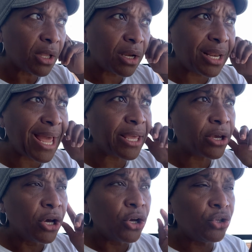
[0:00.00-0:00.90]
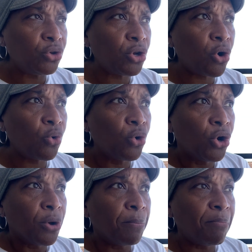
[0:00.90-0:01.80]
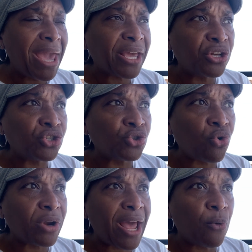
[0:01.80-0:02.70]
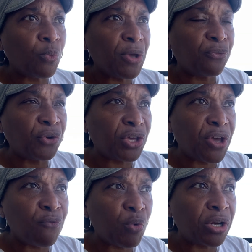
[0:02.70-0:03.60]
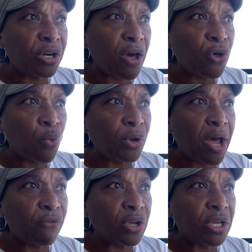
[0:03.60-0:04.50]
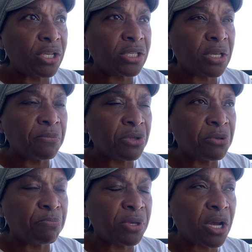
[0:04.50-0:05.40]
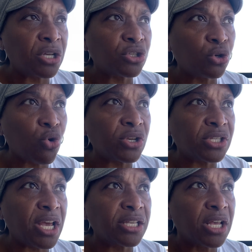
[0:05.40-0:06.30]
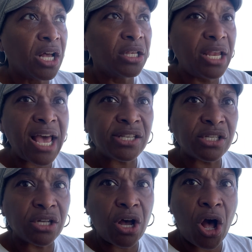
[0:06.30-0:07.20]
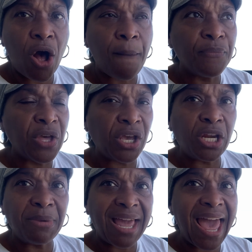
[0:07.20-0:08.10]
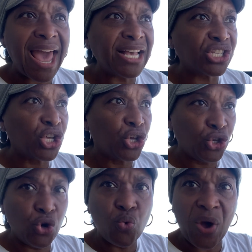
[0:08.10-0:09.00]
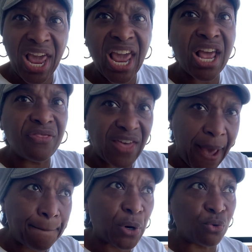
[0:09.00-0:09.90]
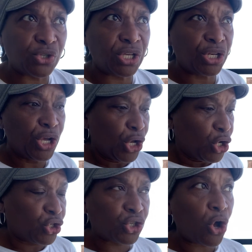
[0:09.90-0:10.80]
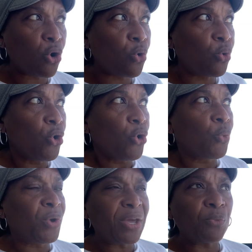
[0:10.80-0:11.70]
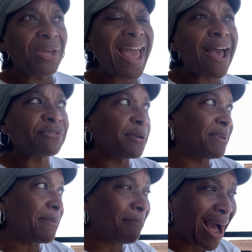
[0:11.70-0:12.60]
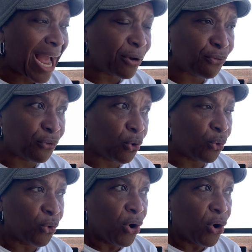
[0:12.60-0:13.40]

like you know making sure that we forgive one another or whatever. He's because the Lord says lest um, the enemy has you and that person. So we we have to be mindful